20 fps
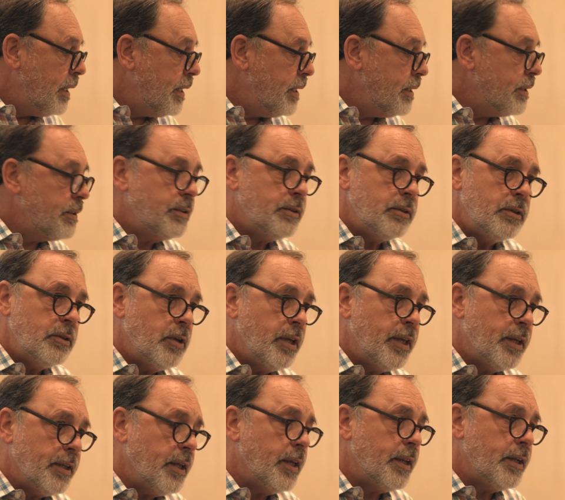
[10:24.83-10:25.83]
is,
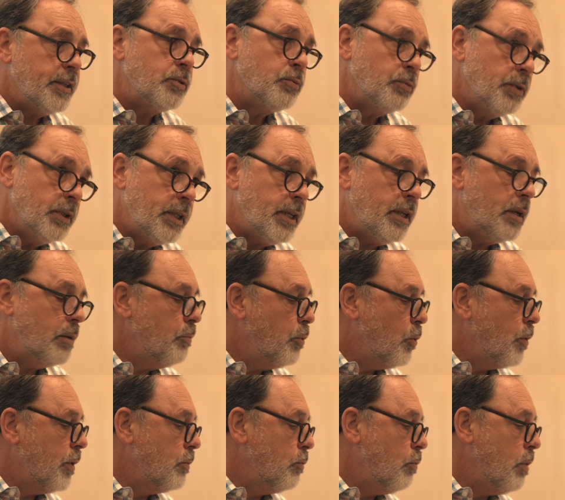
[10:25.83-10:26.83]
and it's really an
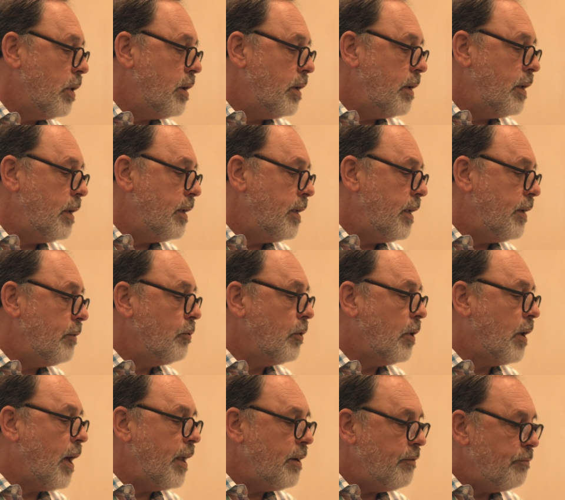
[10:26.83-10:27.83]
important one
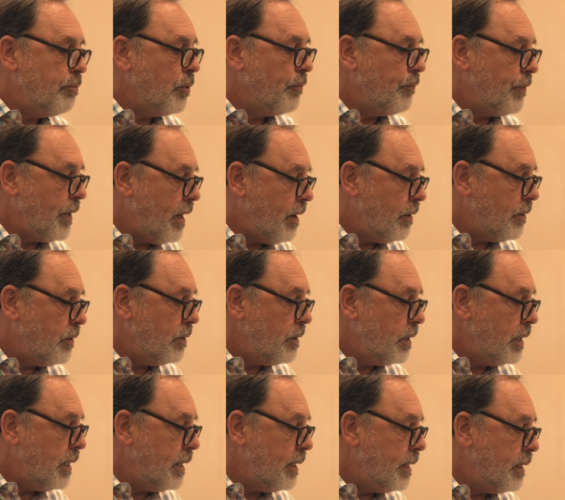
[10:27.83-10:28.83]
and kind of profound,
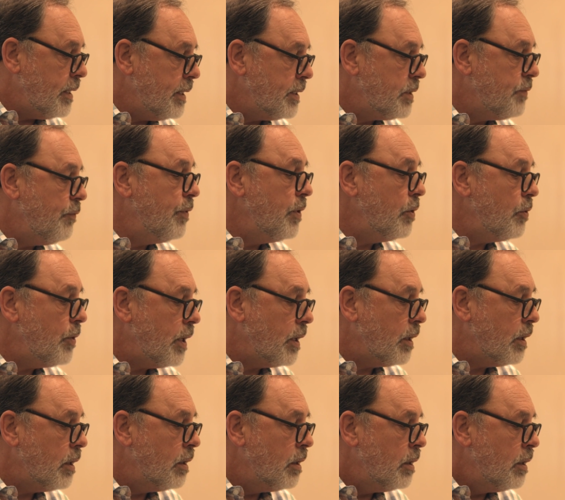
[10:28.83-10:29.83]
is
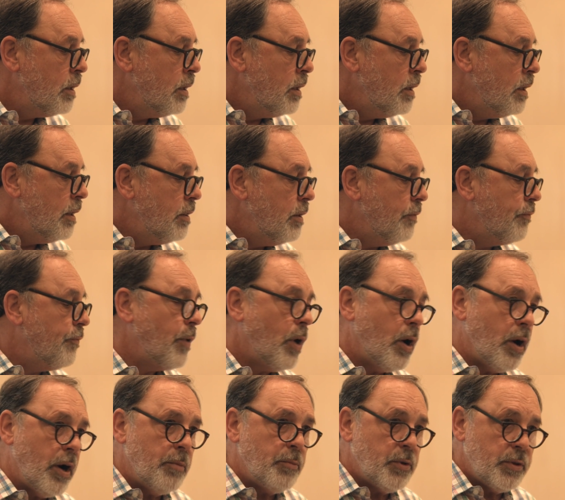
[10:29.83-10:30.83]
viewing the
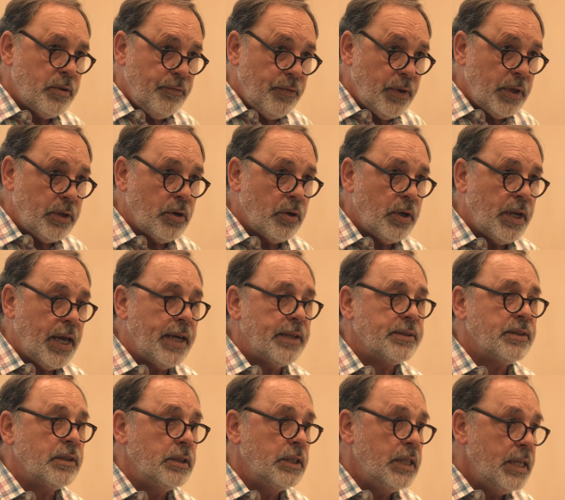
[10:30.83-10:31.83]
farm or the vineyard
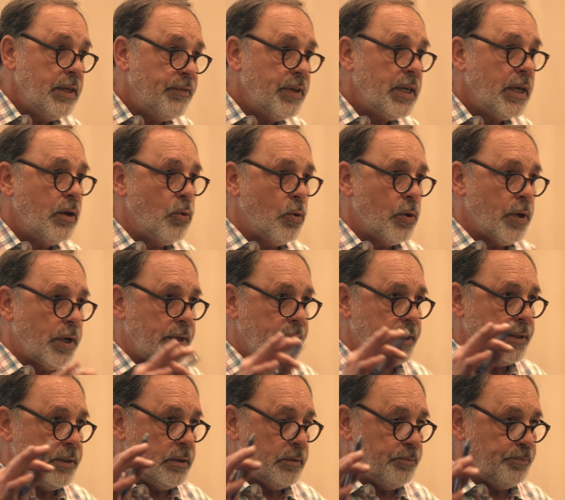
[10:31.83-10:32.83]
as a living
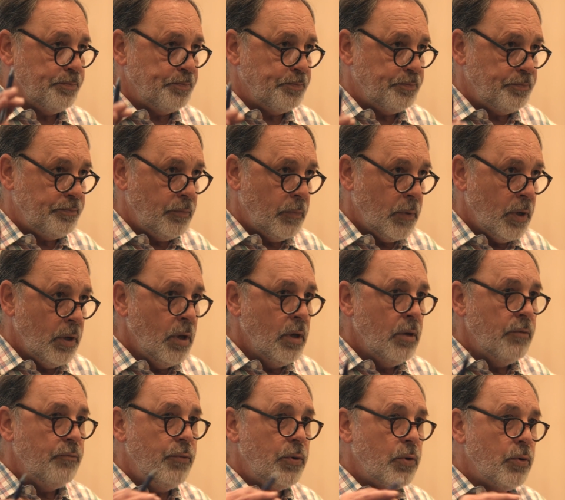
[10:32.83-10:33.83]
organism,
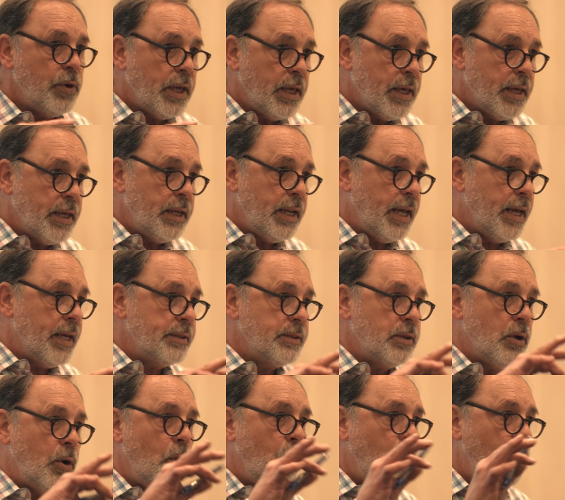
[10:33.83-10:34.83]
viewing it as
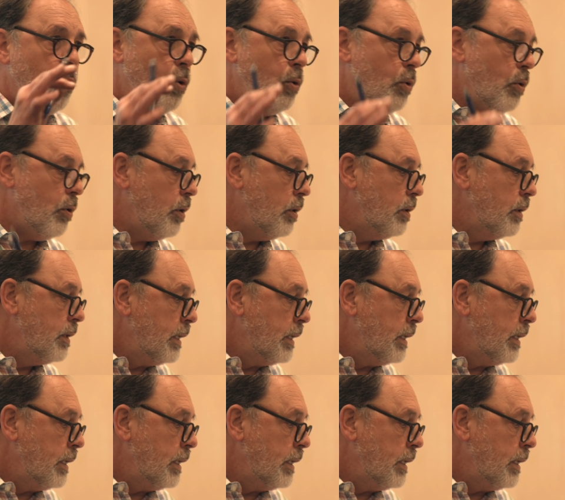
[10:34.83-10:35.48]
a whole.